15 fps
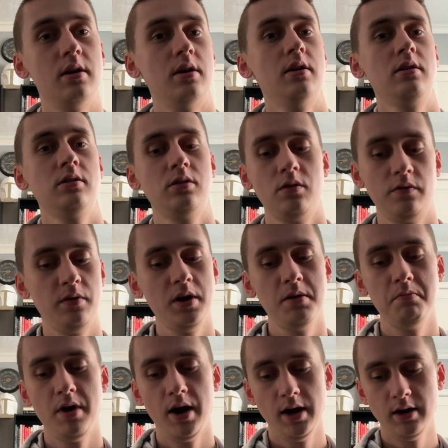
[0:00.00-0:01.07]
So a friend of
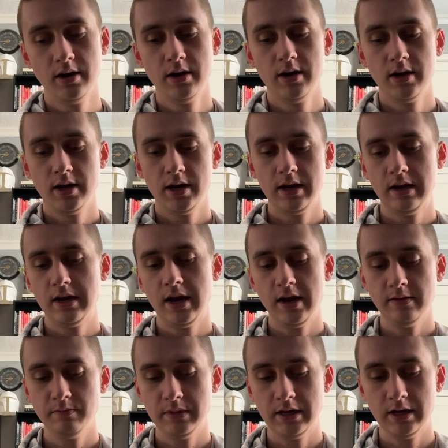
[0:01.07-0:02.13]
mine, he gave
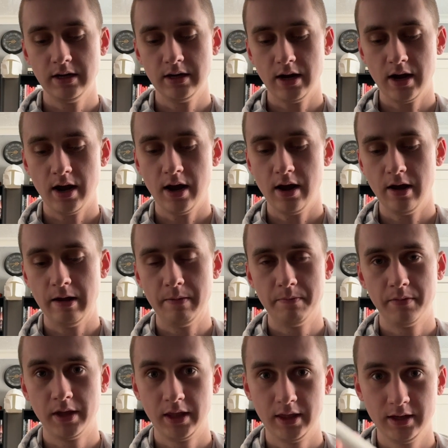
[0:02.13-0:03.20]
me
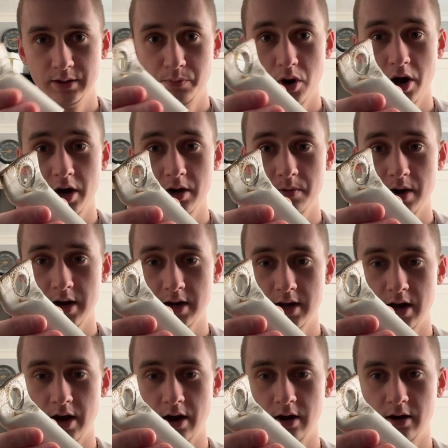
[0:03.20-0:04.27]
this part right
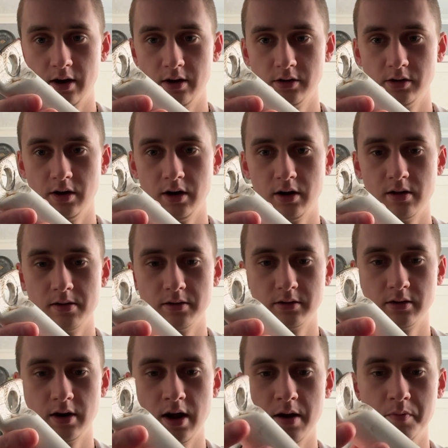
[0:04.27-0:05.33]
here, and I'll show you
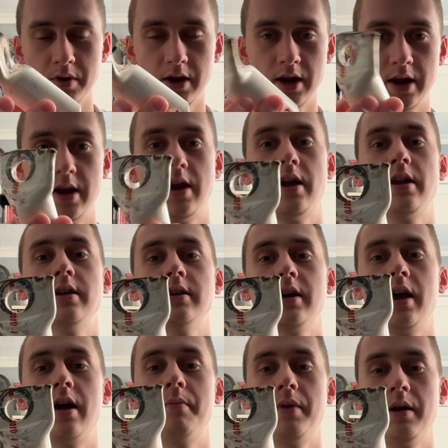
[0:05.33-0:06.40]
closer up, and
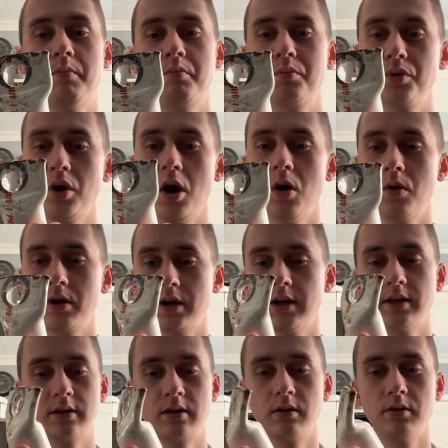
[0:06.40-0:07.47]
it broke. He
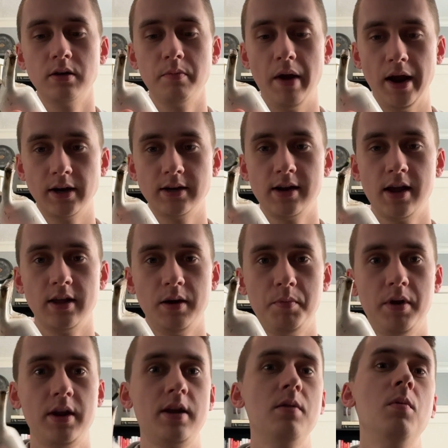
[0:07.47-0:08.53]
just glued it back together,
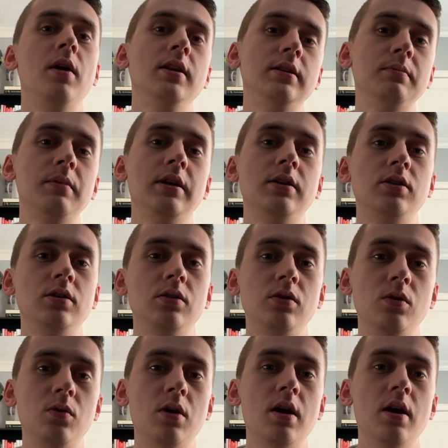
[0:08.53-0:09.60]
but he wants me to